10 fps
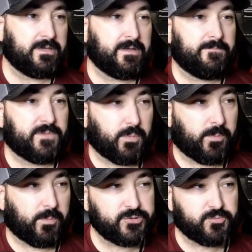The
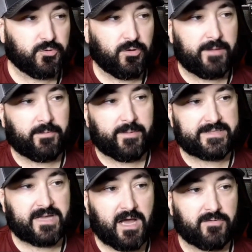proposed rule implements
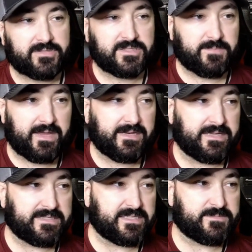Congress's
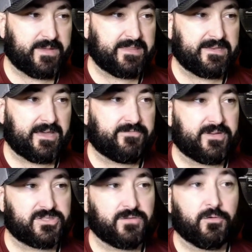mandate to expand the
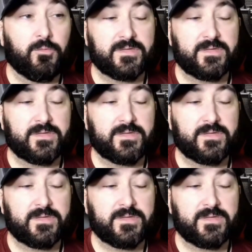definition of who must